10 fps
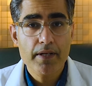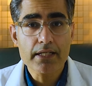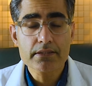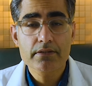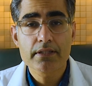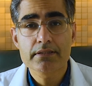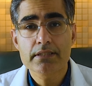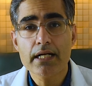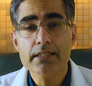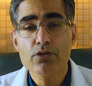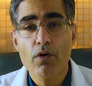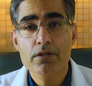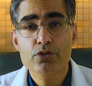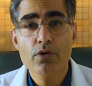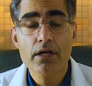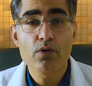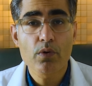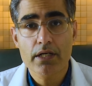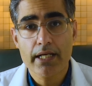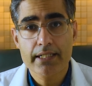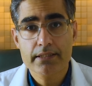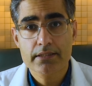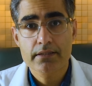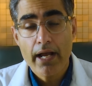plus results also are localized,